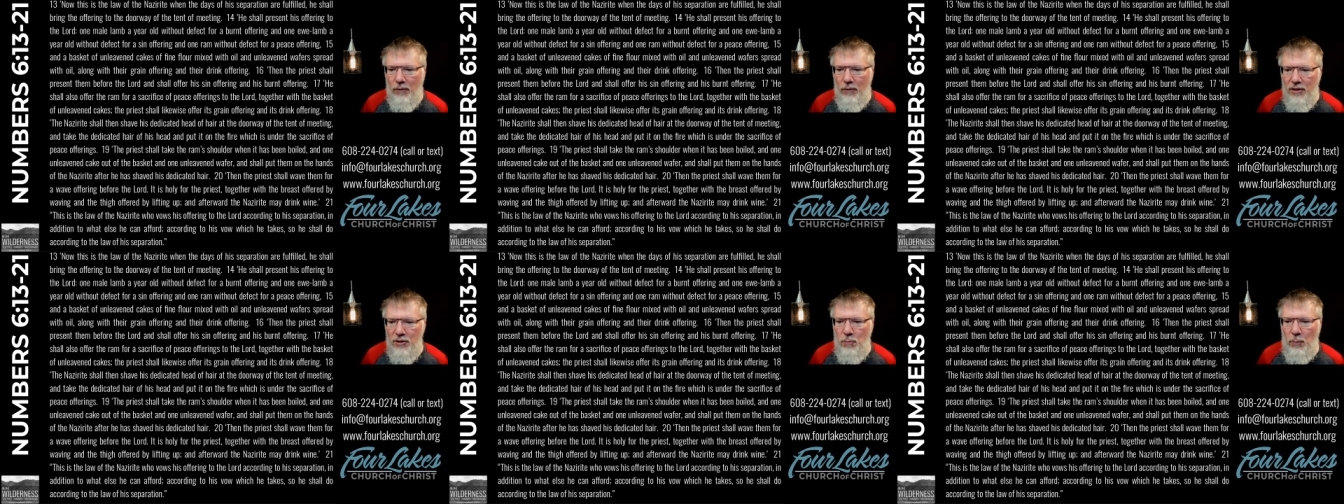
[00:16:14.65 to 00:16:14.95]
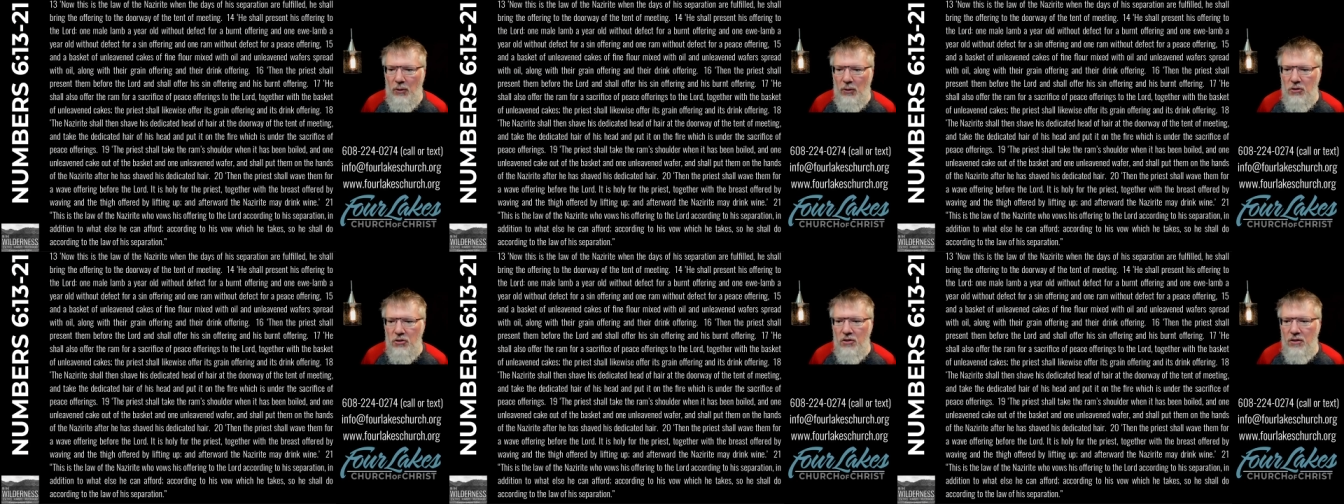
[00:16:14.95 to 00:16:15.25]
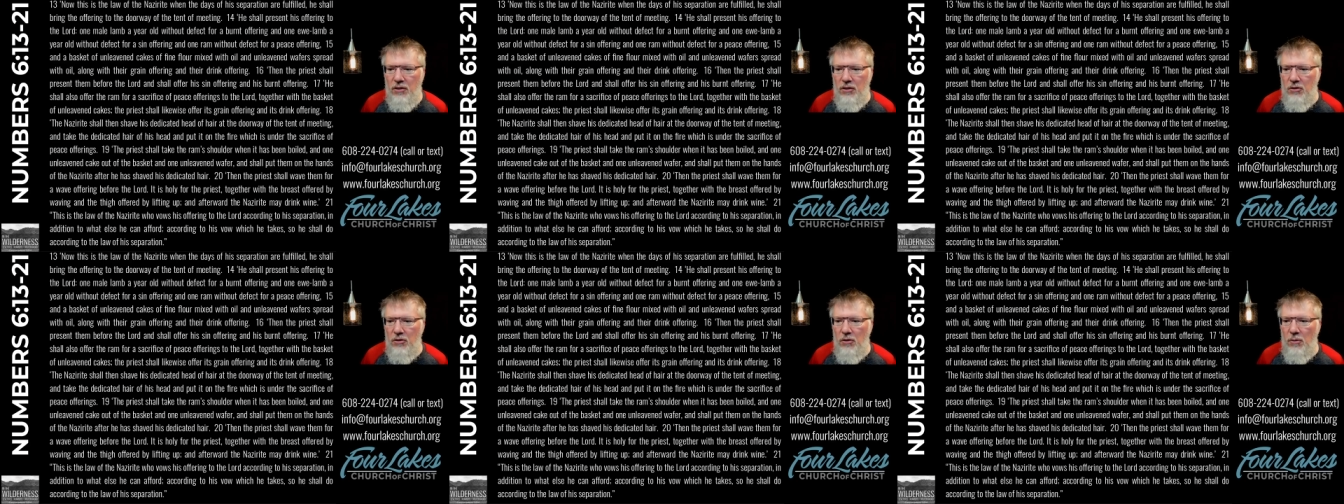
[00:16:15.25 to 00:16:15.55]
this
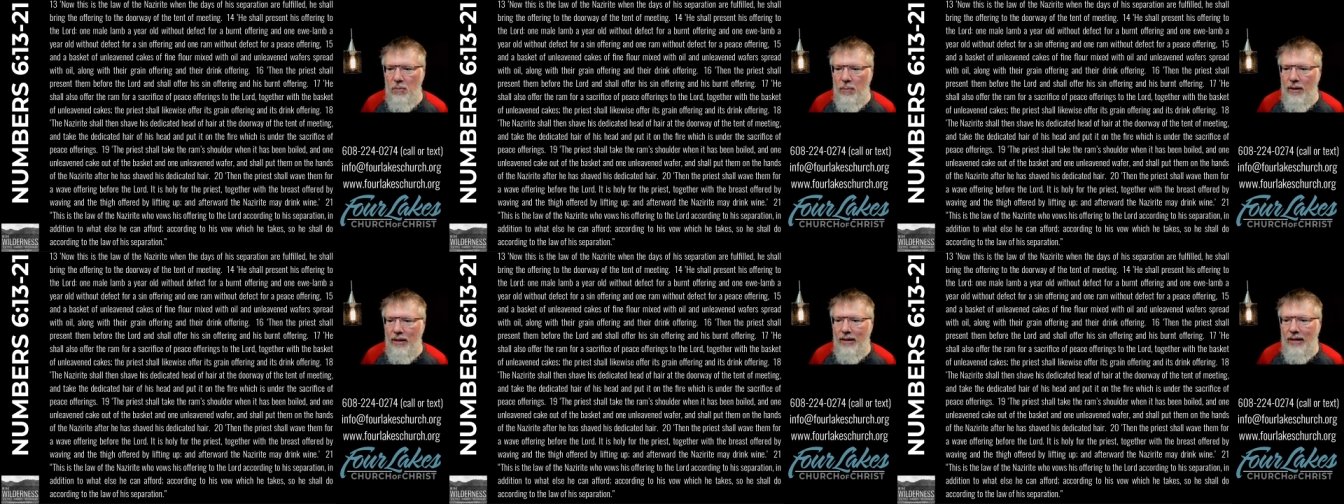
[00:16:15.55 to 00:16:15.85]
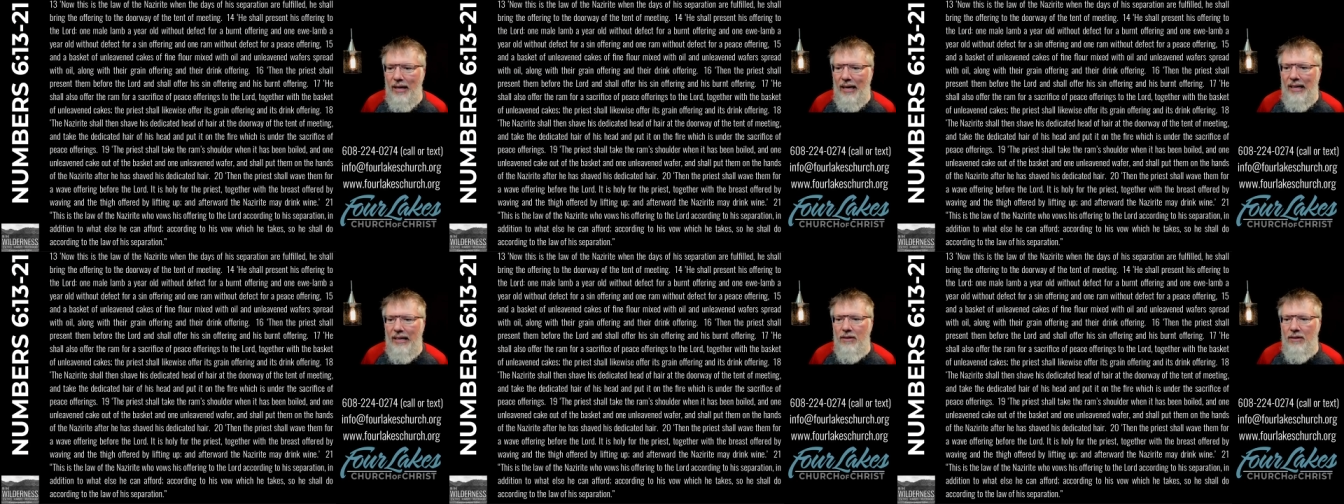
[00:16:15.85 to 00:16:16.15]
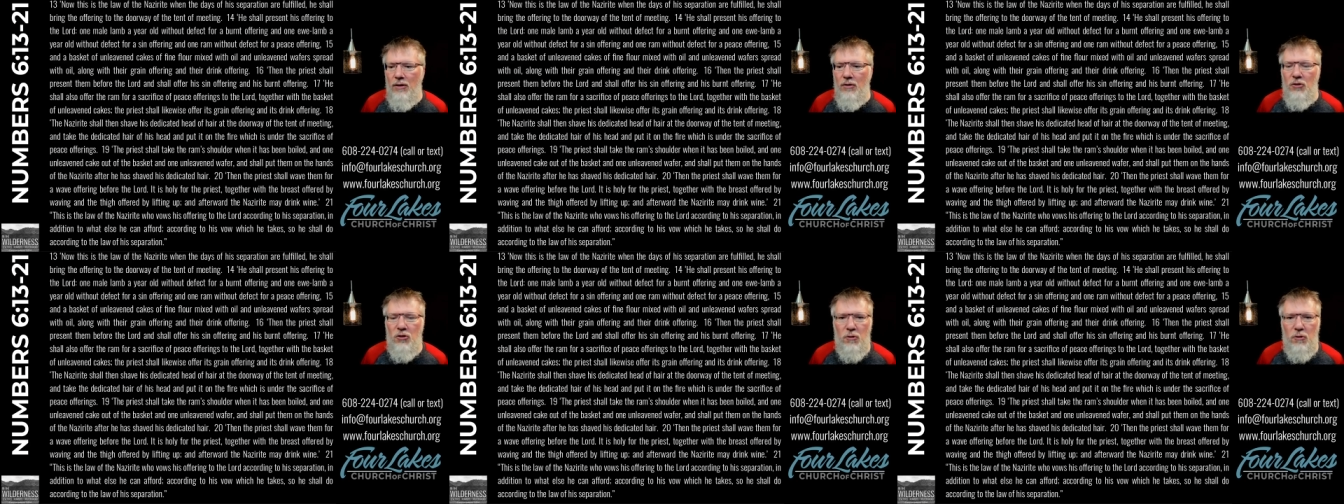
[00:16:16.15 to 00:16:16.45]
person is to make
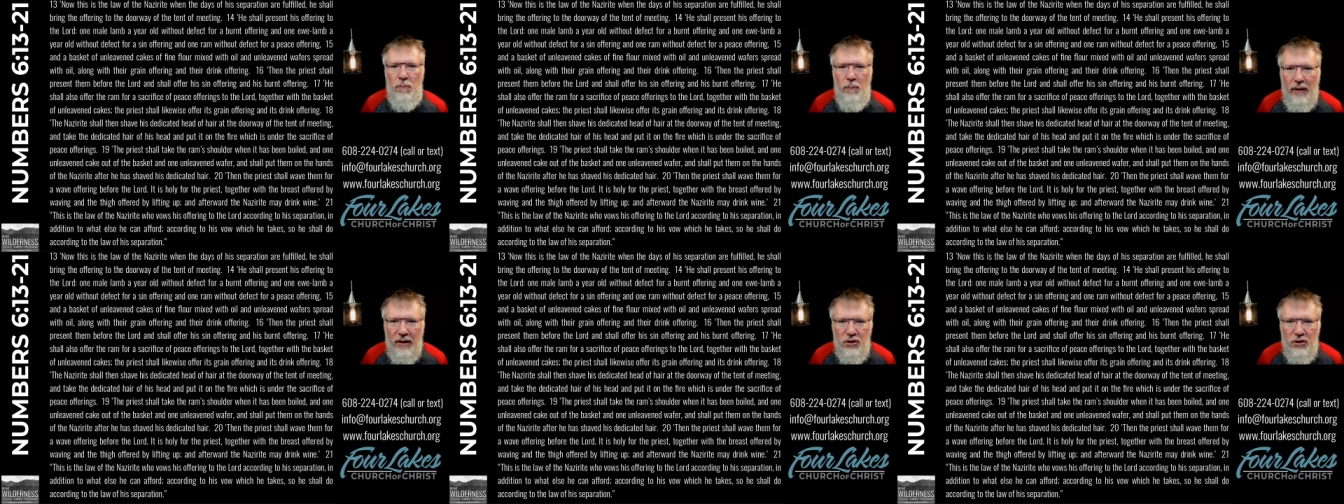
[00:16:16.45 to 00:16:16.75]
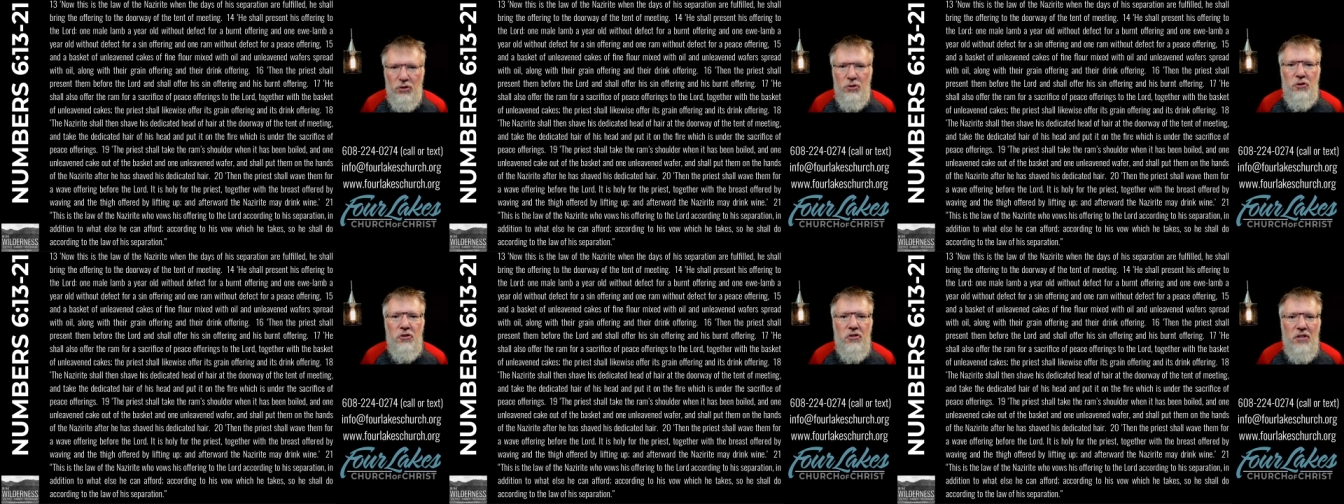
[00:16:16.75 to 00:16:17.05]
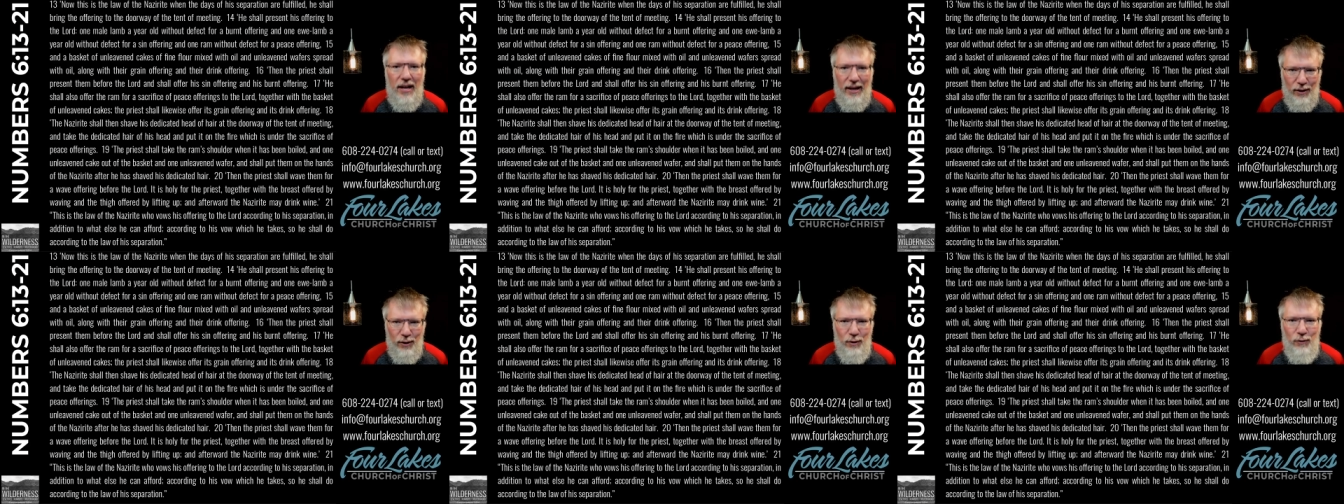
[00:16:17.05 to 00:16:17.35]
a special
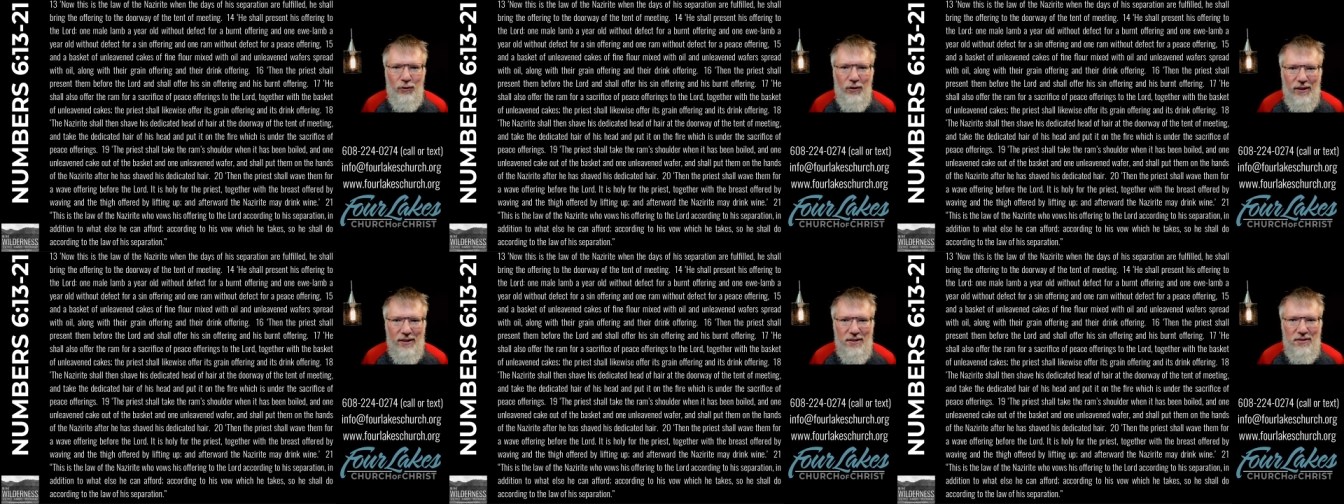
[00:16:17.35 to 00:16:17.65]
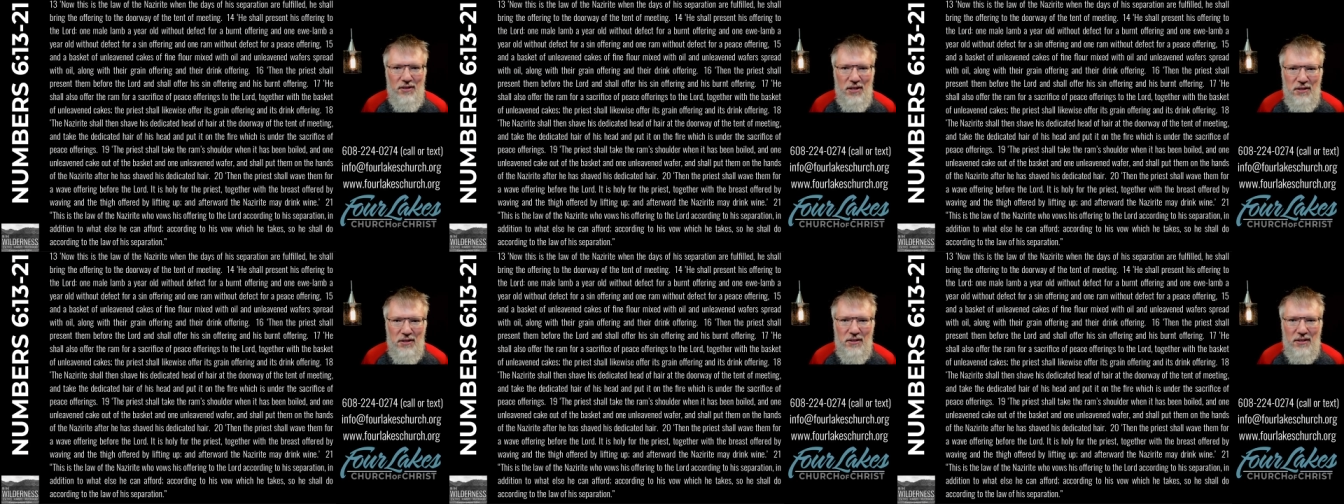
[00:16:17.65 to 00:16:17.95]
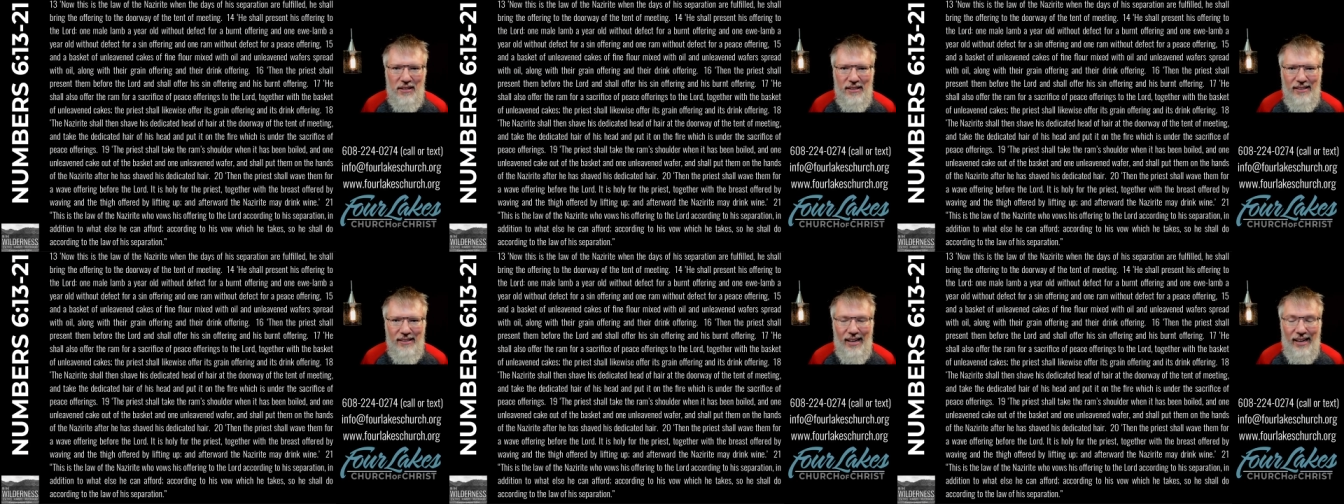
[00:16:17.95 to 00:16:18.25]
sacrifice, isn't
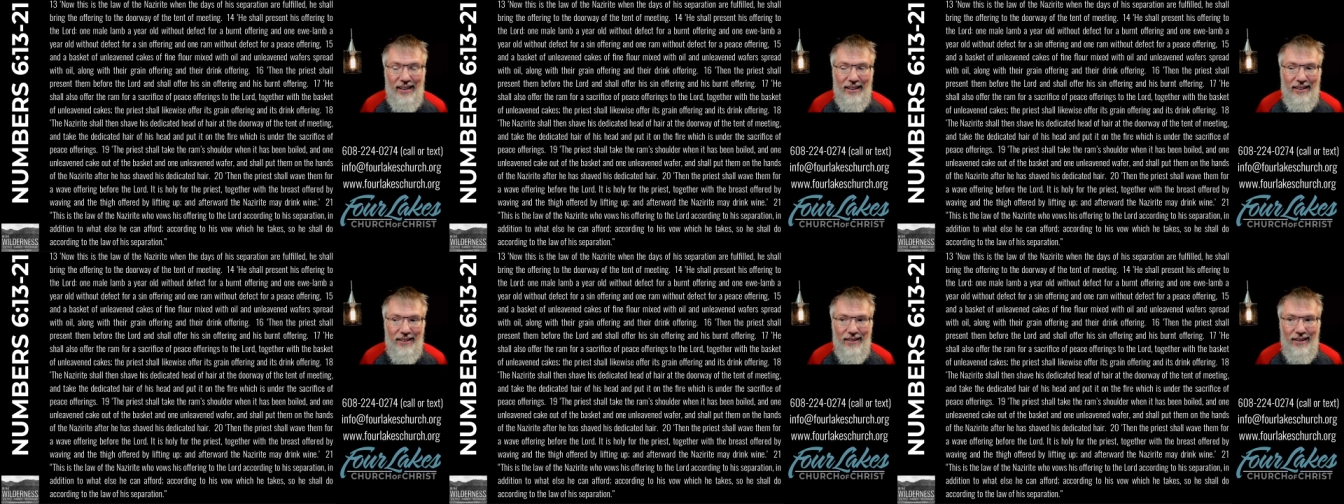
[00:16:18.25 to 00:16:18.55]
he? And